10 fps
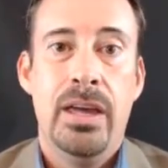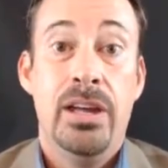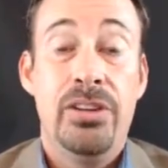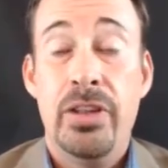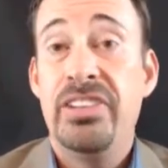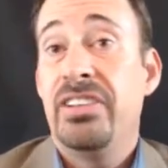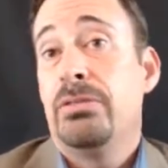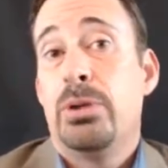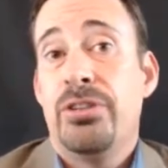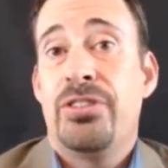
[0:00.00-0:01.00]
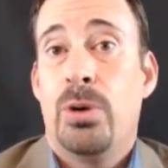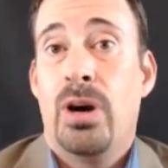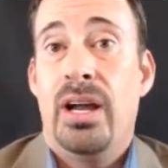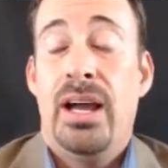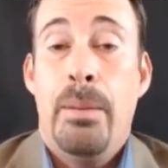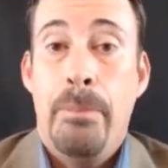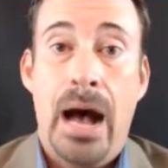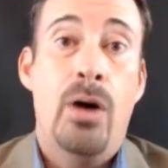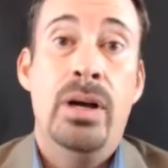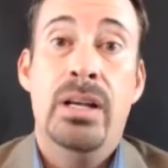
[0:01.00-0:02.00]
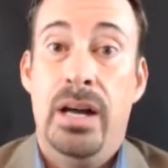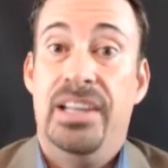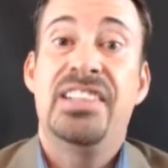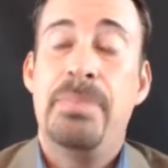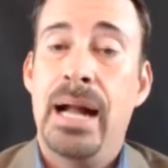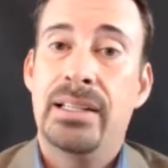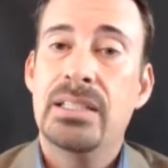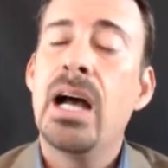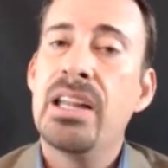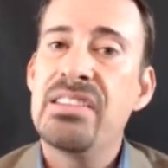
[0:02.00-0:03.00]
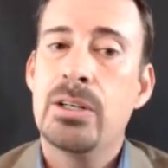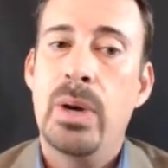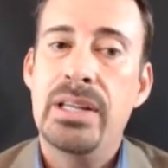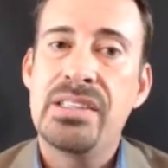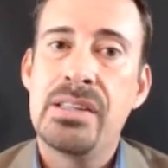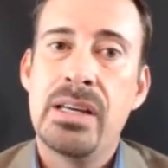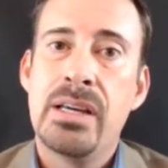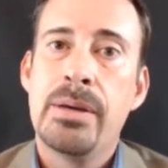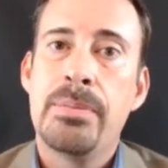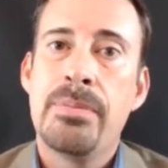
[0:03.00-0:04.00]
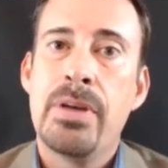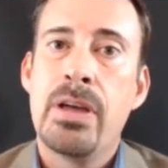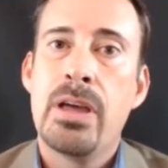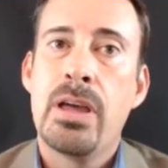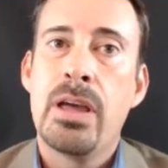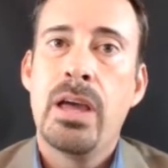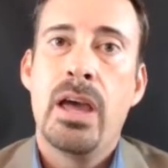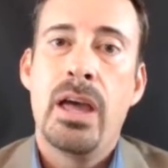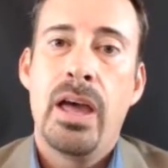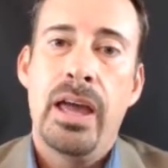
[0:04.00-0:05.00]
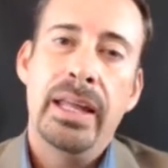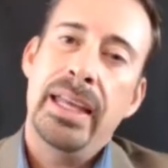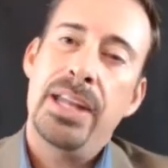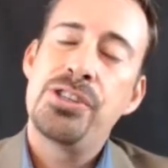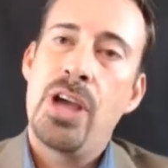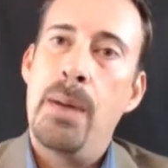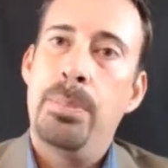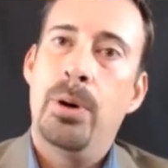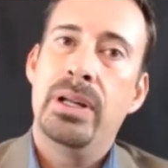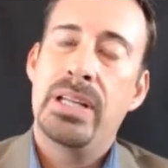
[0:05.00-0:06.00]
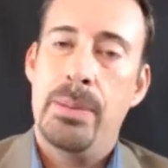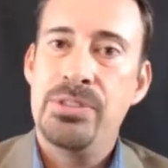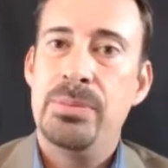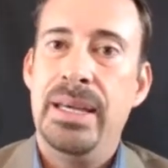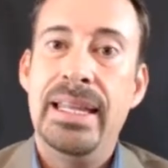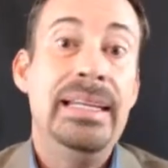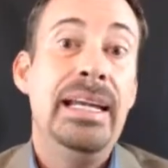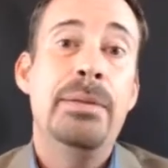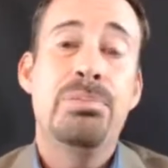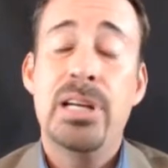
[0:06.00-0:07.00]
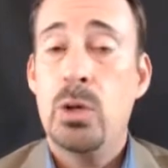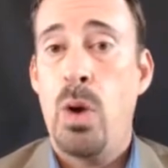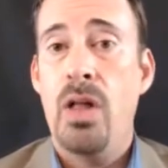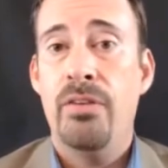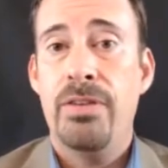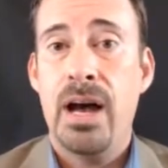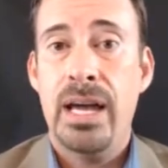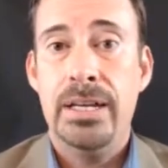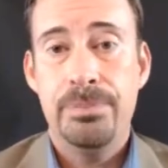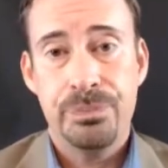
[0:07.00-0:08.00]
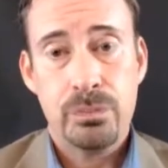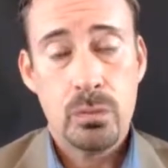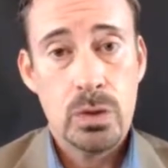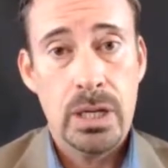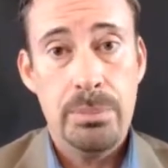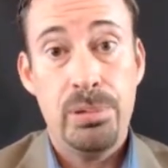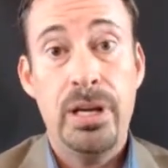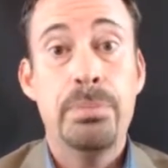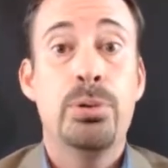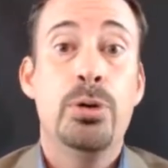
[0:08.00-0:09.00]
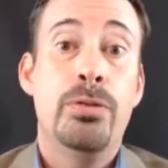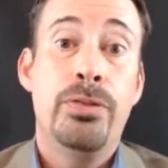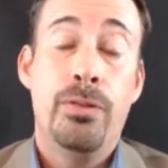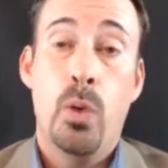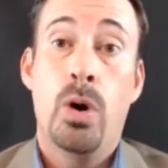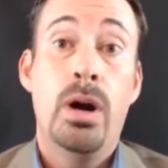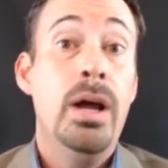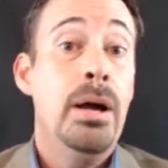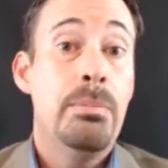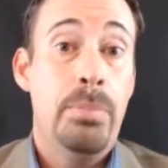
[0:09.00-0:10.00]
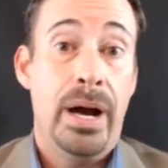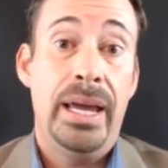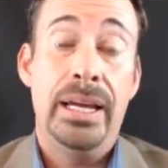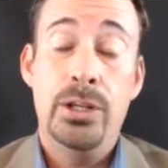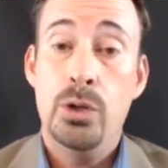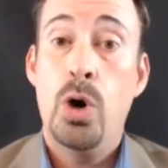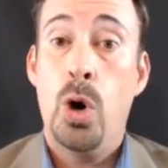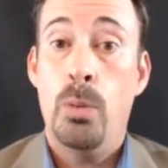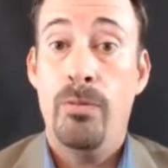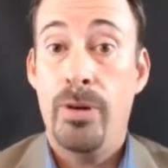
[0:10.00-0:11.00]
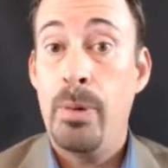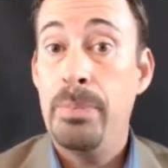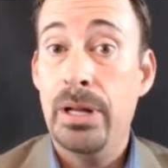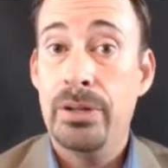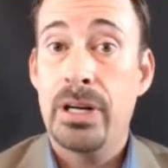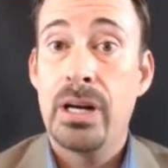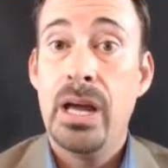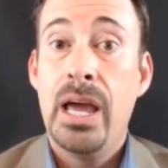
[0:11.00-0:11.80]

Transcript: So this is a real story about an unexpected consequence. An engaged couple had come to me. They needed pre-qualified and pre-approved for buying a new home from a builder.